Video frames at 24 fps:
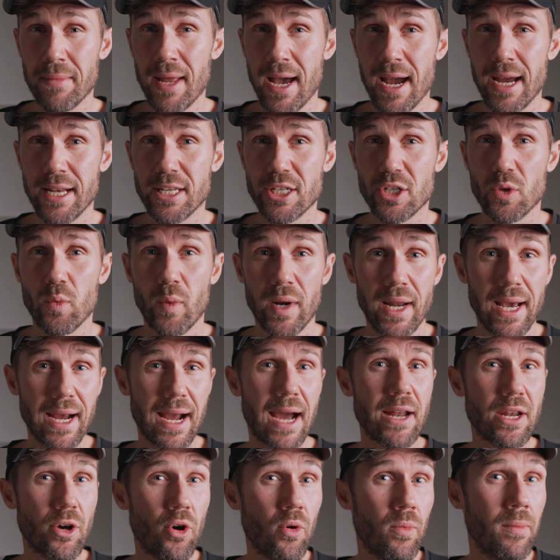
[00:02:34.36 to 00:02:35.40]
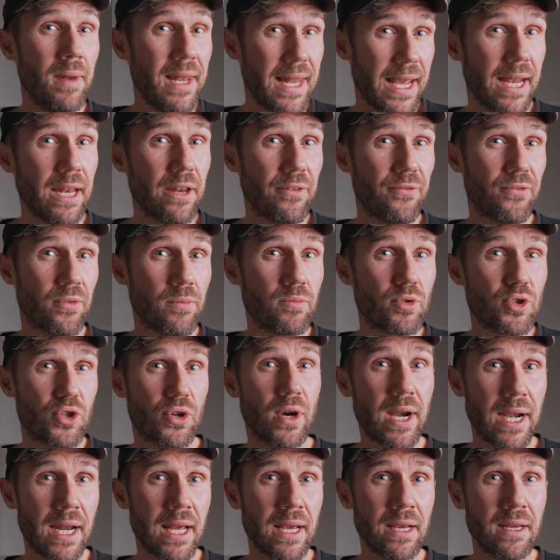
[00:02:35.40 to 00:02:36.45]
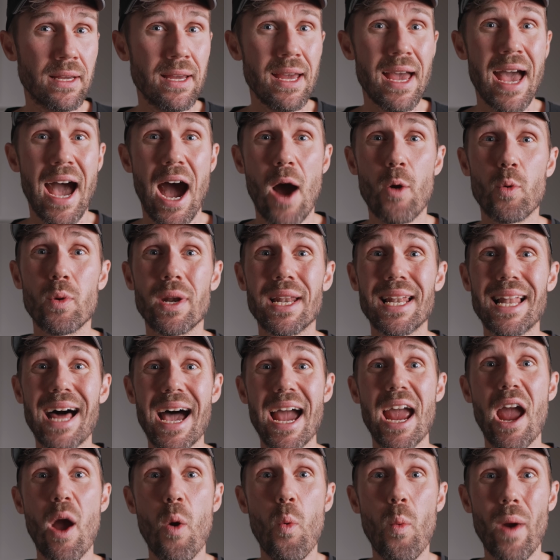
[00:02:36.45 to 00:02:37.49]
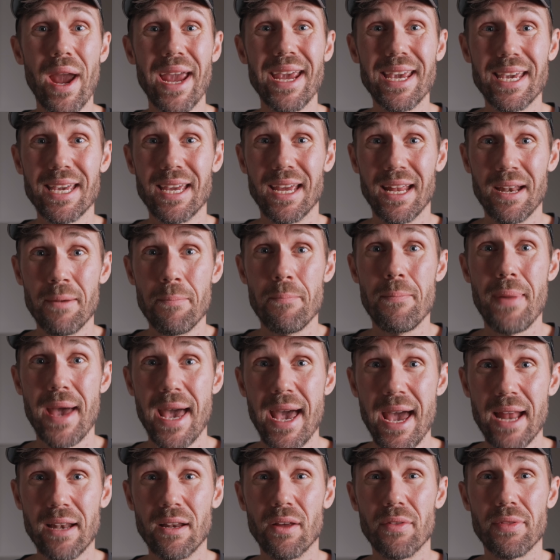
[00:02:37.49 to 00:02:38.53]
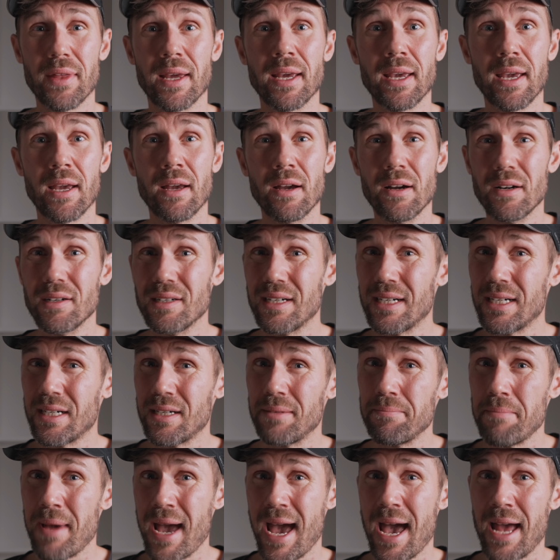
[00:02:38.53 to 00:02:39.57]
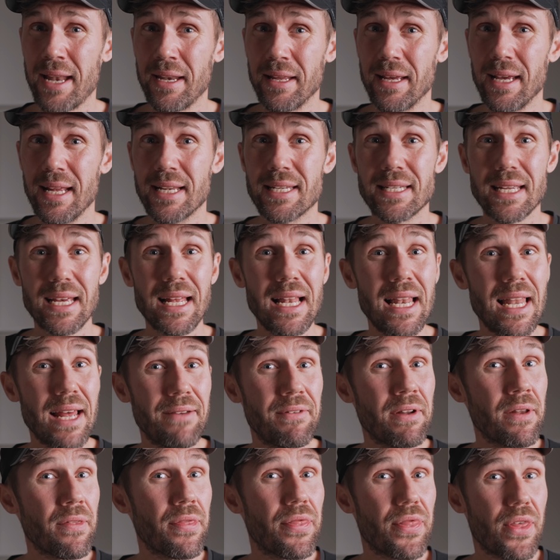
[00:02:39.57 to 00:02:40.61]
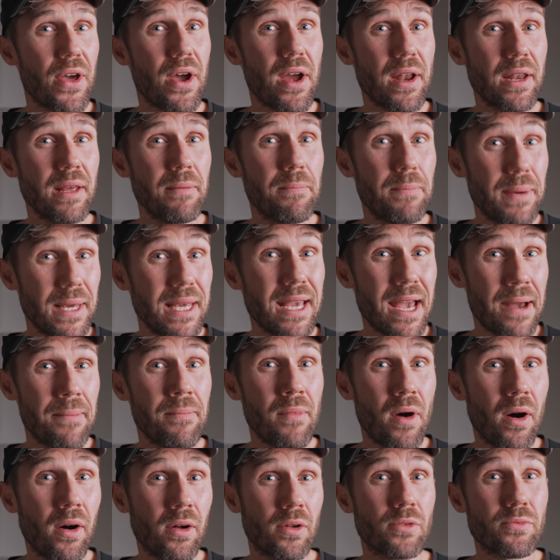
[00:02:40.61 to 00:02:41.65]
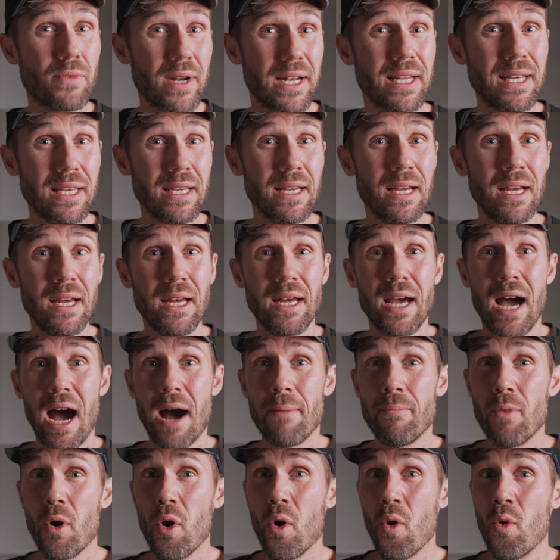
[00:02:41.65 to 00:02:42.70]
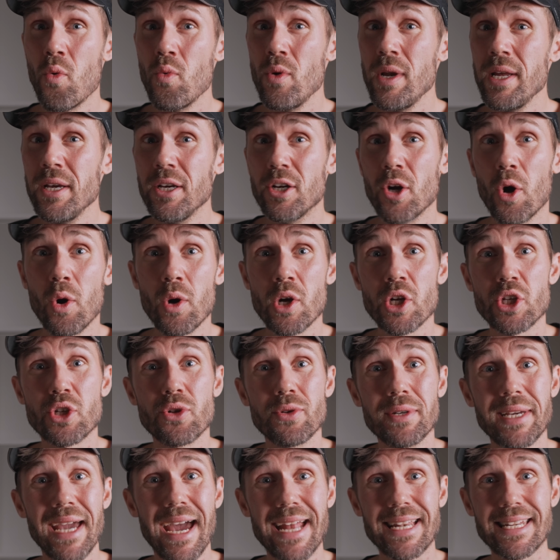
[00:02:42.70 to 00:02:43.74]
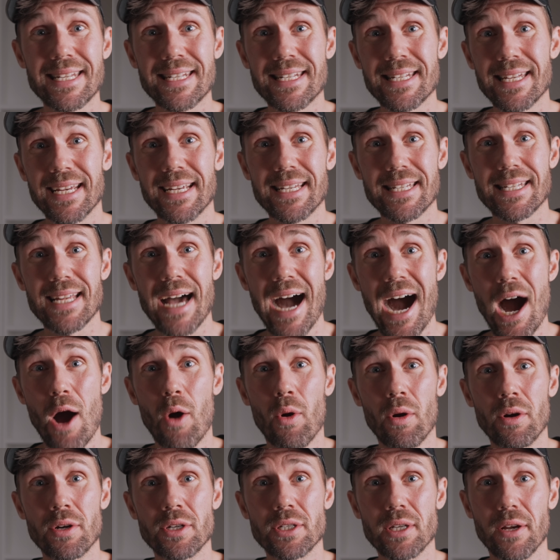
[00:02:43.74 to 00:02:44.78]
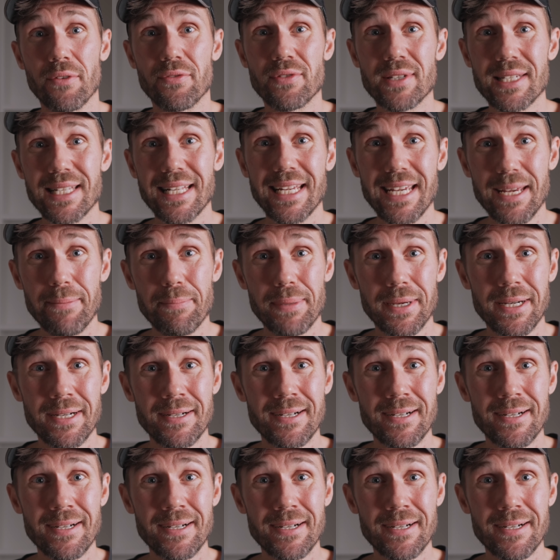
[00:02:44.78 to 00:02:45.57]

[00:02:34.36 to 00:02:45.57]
nights when I got home late from training, I would lie awake in bed thinking, oh man, it's 11:30 p.m. already. I'm only going to get 6 hours of sleep.